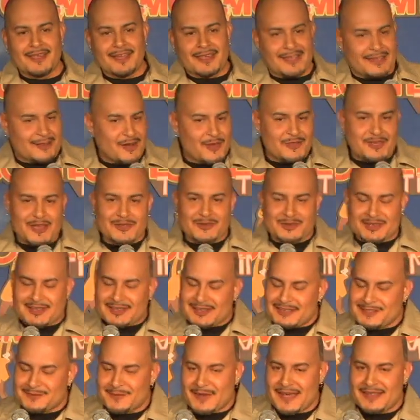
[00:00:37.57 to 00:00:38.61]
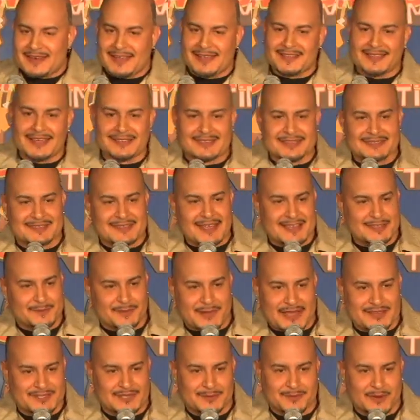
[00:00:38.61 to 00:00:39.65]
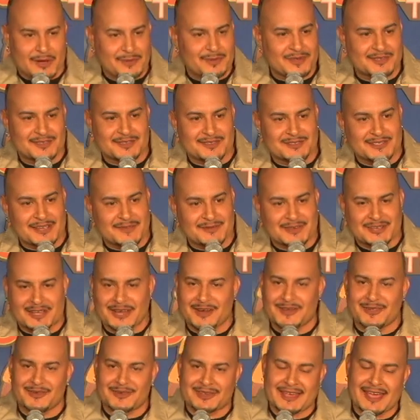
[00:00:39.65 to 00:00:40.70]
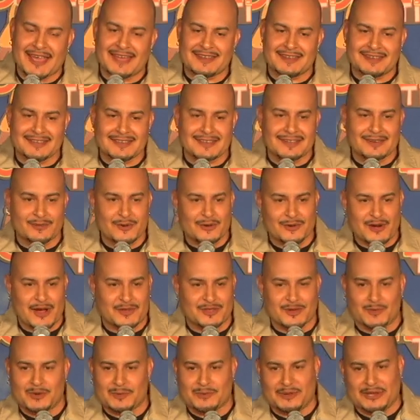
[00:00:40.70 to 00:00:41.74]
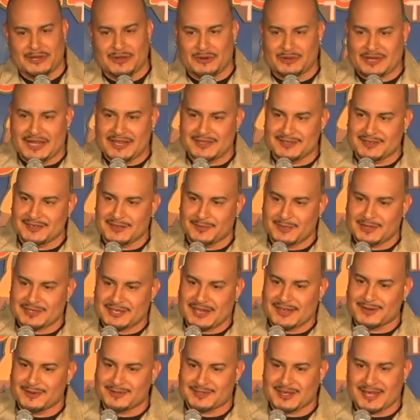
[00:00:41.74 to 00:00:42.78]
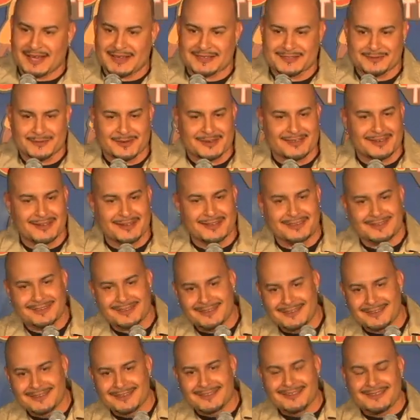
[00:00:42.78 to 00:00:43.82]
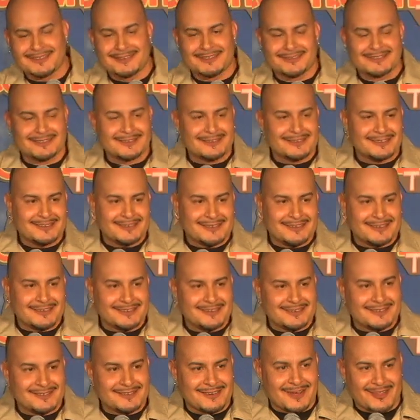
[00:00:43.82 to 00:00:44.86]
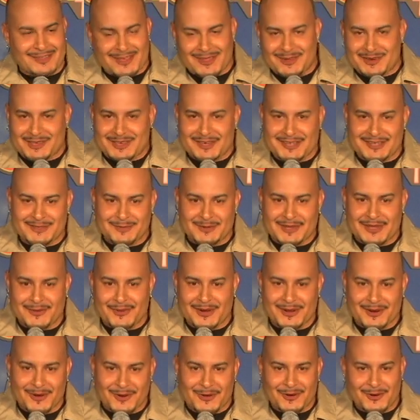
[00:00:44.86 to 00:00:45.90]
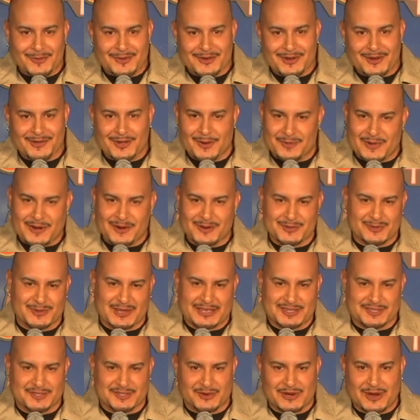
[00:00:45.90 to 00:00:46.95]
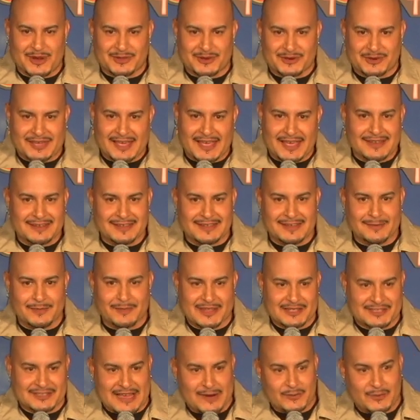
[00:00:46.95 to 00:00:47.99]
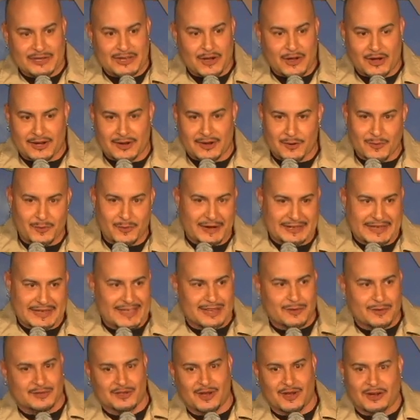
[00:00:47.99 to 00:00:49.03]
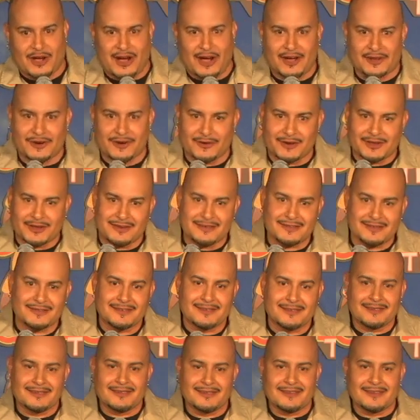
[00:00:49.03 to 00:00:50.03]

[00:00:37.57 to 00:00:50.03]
And all the other kids, man, had like these nice plastic pumpkins and stuff to carry their candy in, and we were out there with pillowcases and potato sacks and whatnot. You know, all the other kids, when they went home, you know, their parents would like sort out their candy, and by the time we got home, our candy was all gone already.